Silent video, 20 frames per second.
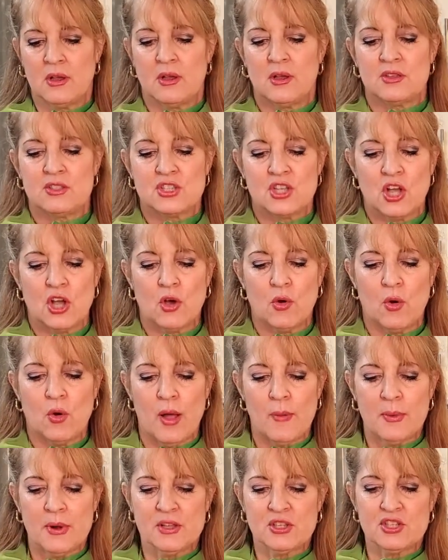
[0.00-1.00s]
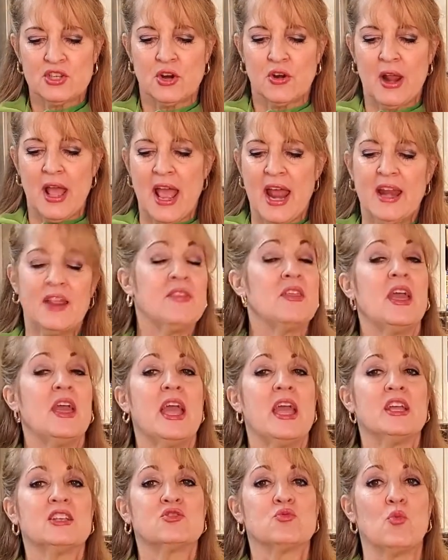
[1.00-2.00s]
So I'm going to start adding the
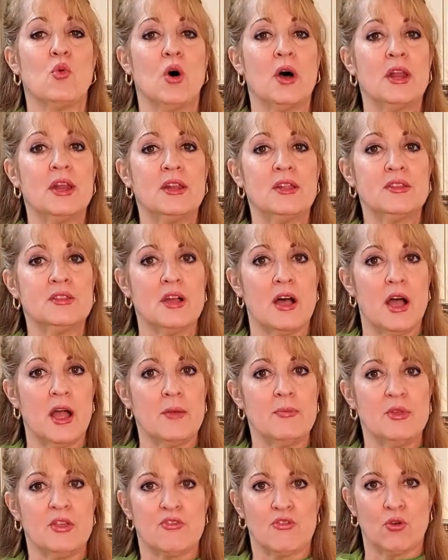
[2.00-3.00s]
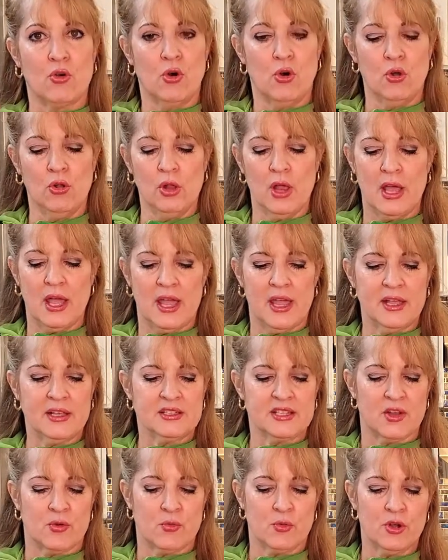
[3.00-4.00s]
eggs one at a time. These are whole
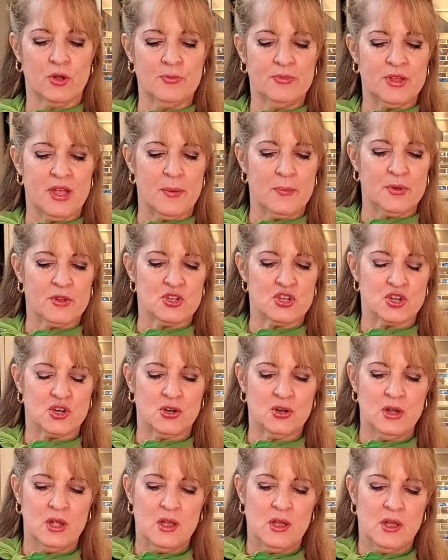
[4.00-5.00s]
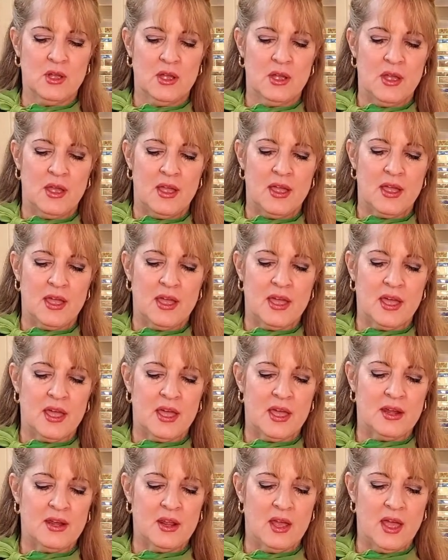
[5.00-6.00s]
eggs at room temperature.
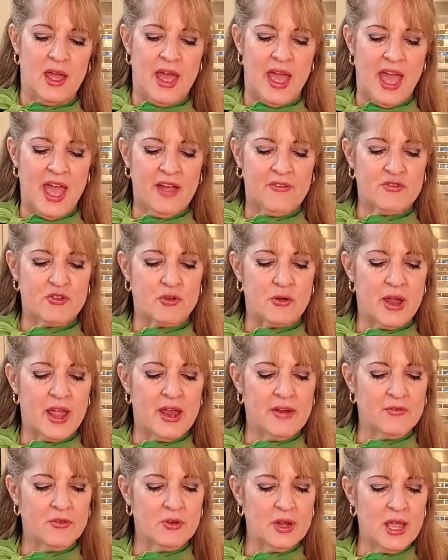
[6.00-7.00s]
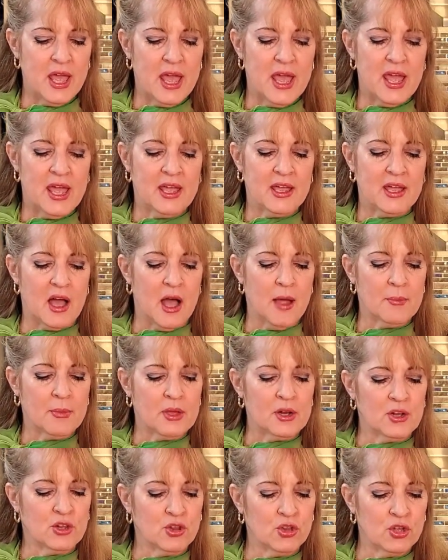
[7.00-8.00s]
And after every egg, I'm
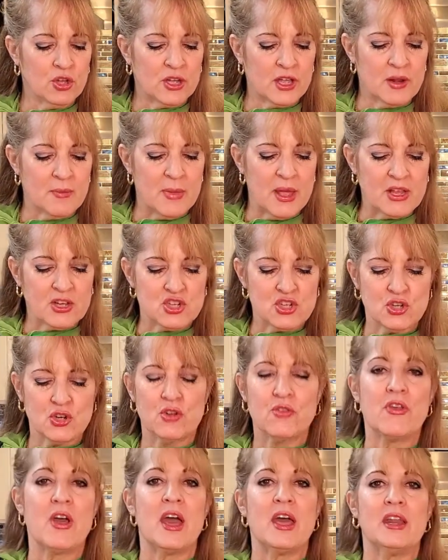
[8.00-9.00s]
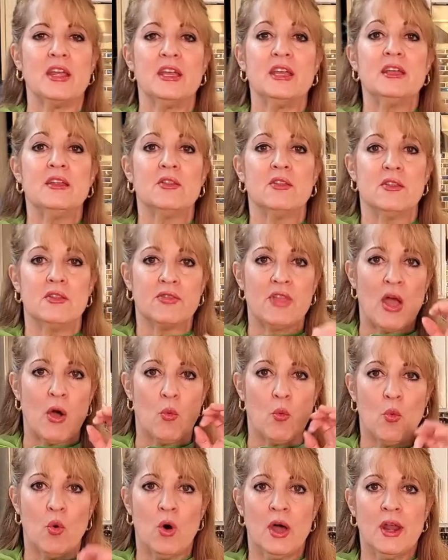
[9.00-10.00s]
going to look and make sure
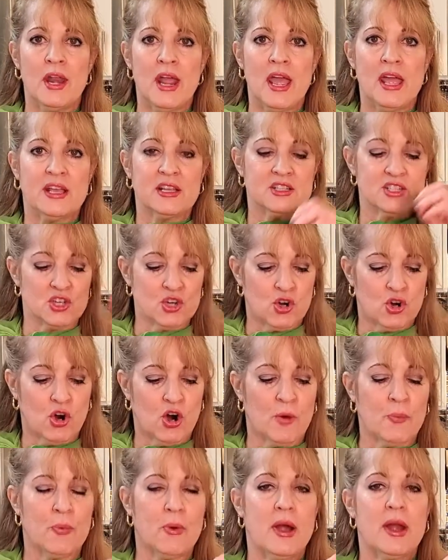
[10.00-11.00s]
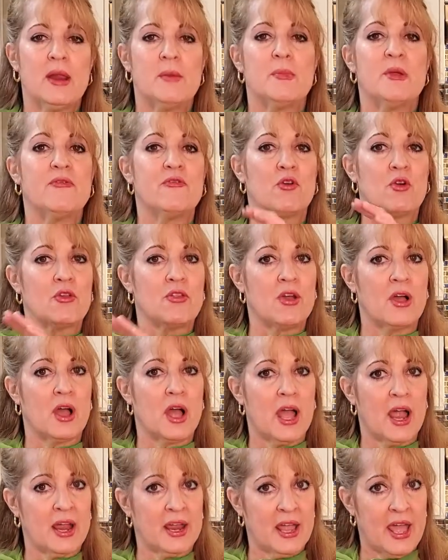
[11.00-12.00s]
that one egg is incorporated before
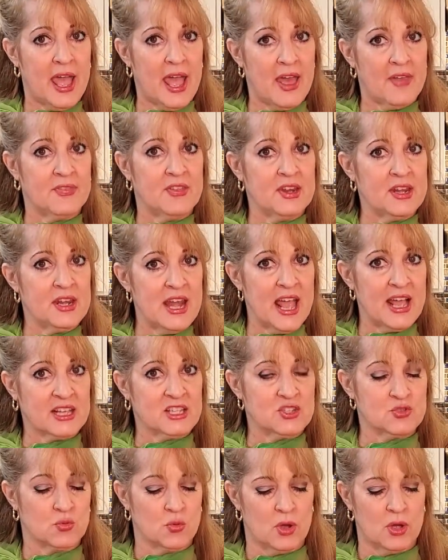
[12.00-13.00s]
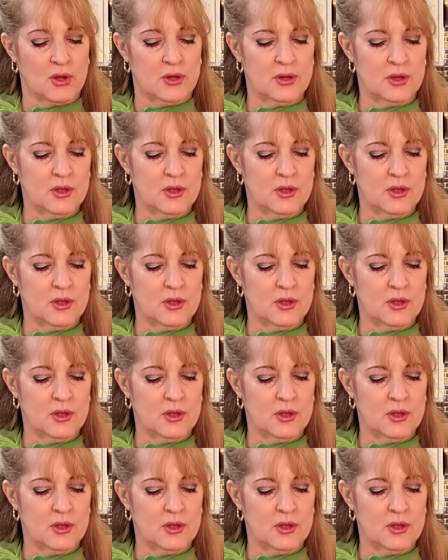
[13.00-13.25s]
I add the next one.